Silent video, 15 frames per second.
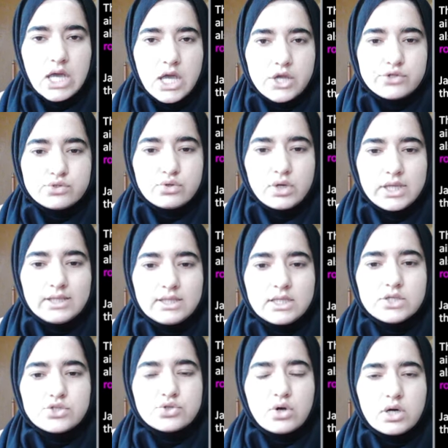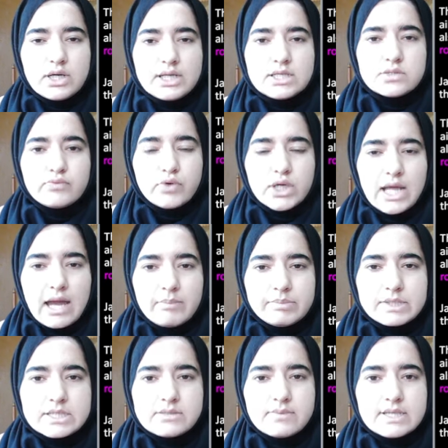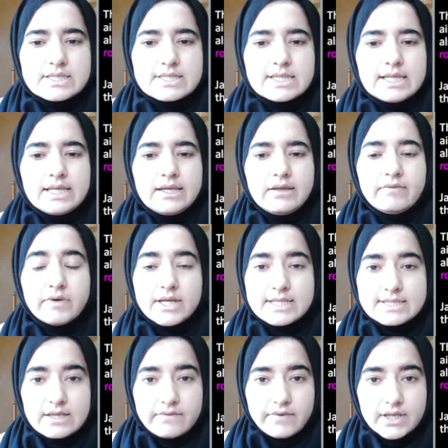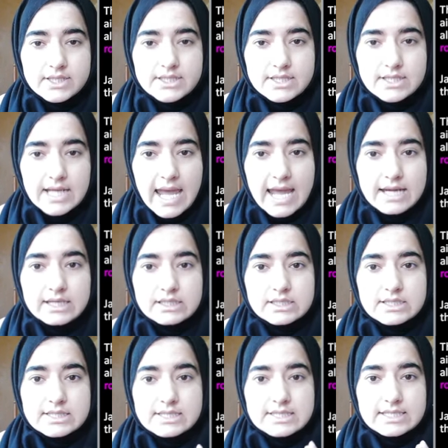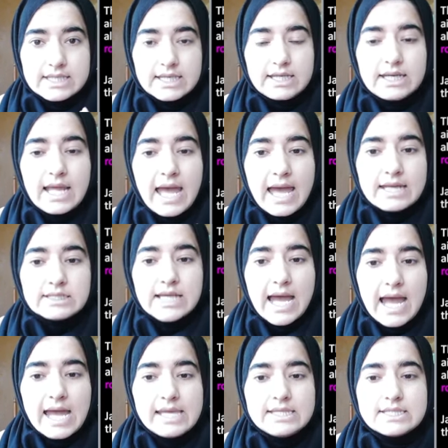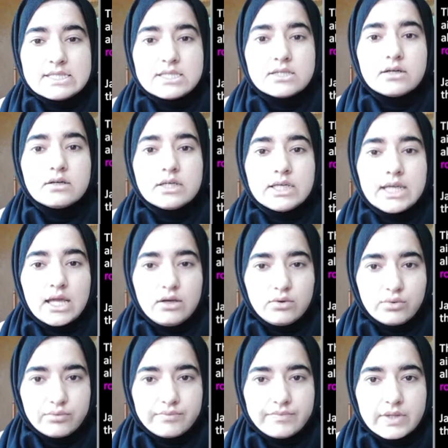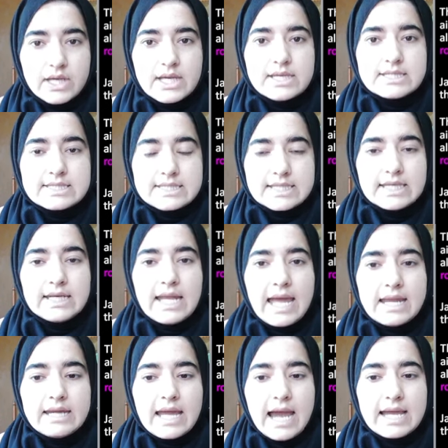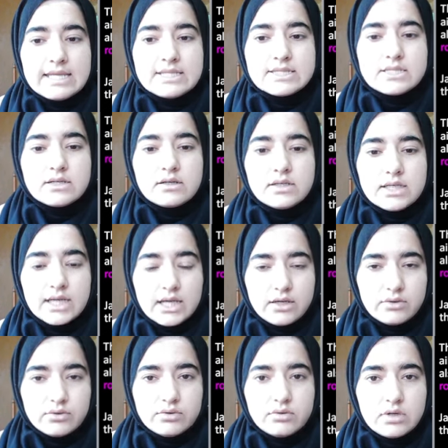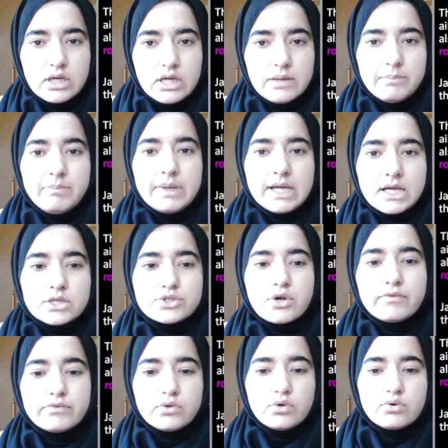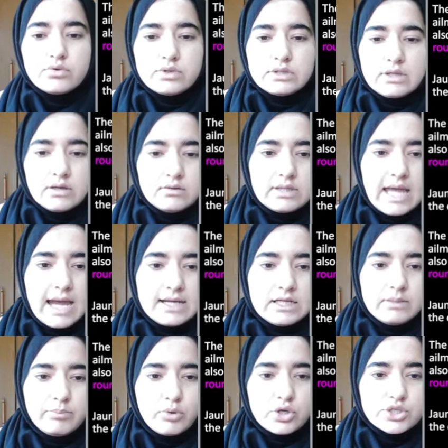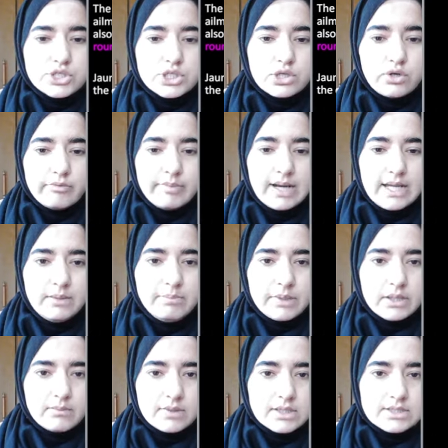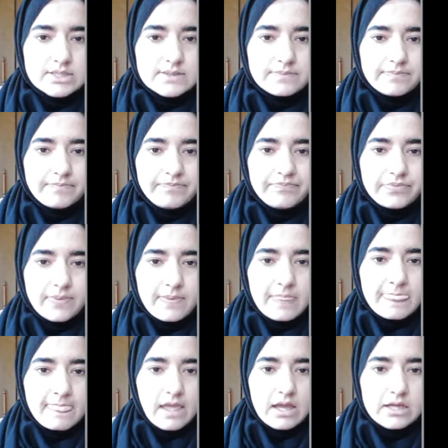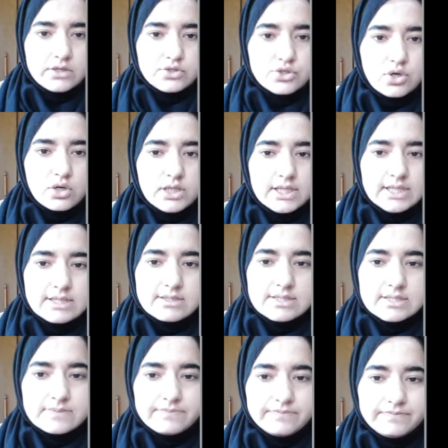So in this jaundice, what happens basically, liver is affected and skin and eyes turn yellow. Skin and eyes turn yellow because of that deposition of bile pigments. In jaundice,